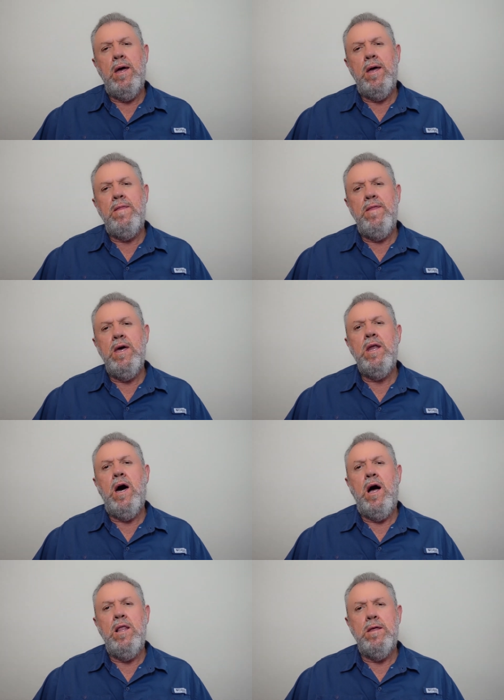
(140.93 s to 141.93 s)
Then
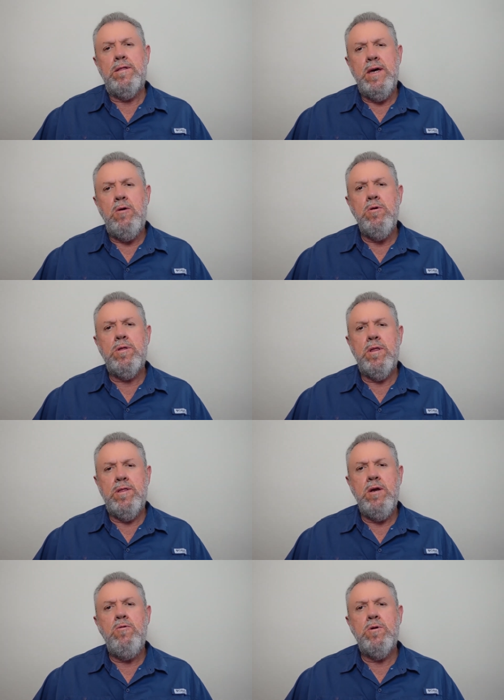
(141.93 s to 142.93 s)
on the serious,
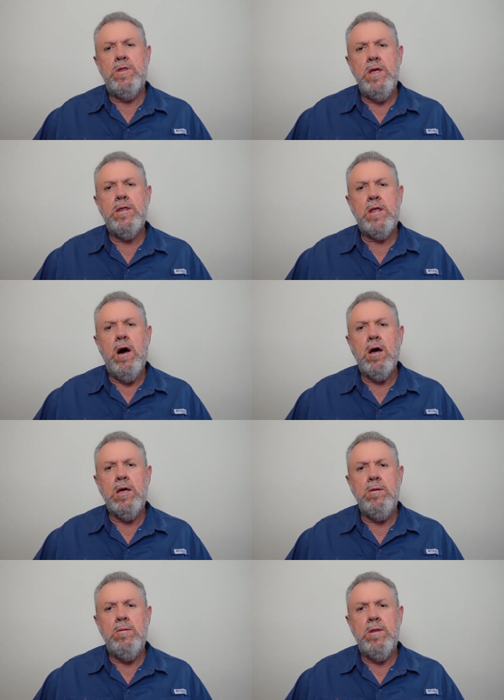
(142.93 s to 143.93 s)
serious
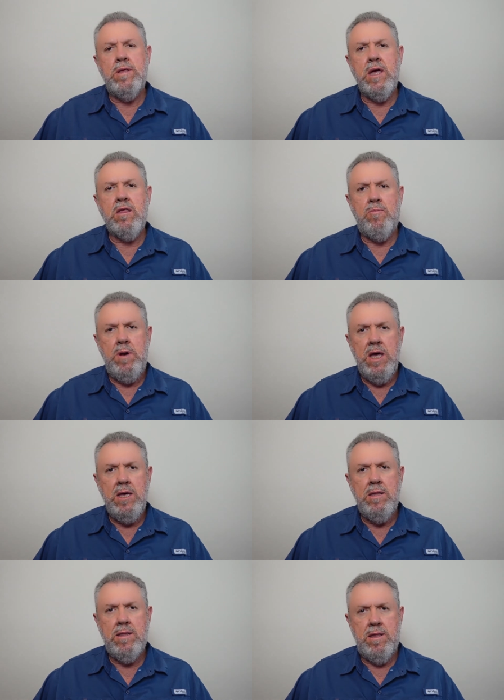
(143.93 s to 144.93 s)
talking takes
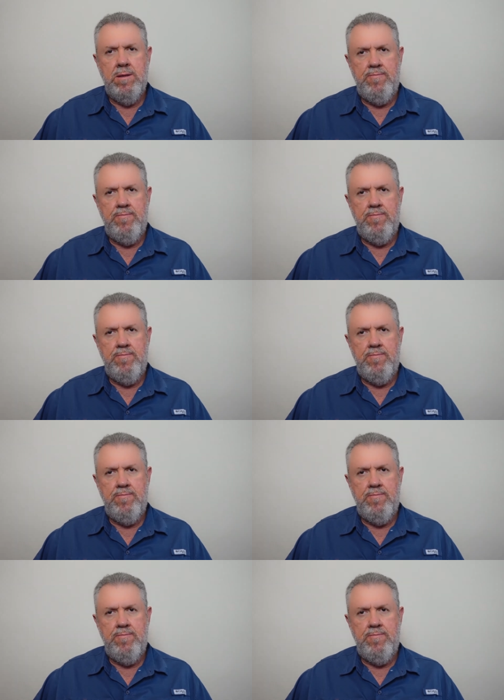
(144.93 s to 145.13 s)
place